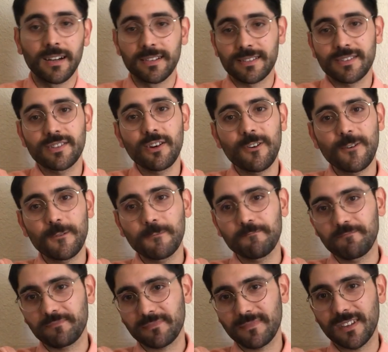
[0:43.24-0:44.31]
Some
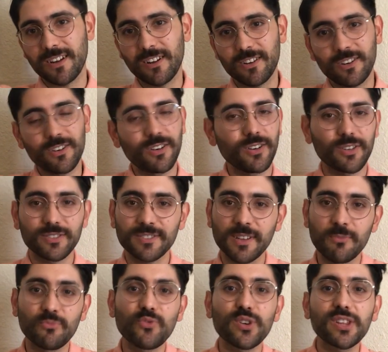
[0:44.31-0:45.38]

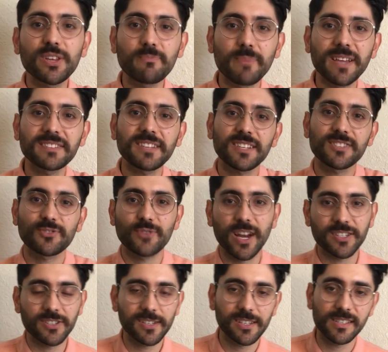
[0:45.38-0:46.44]
really basic
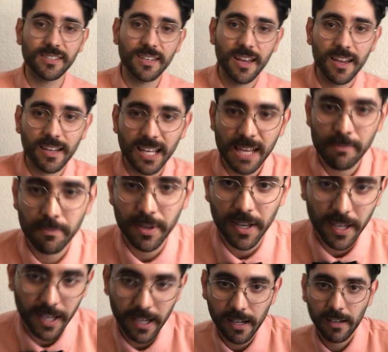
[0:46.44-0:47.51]
stretches can
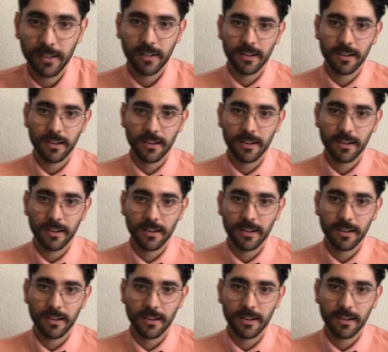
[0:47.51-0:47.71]
be,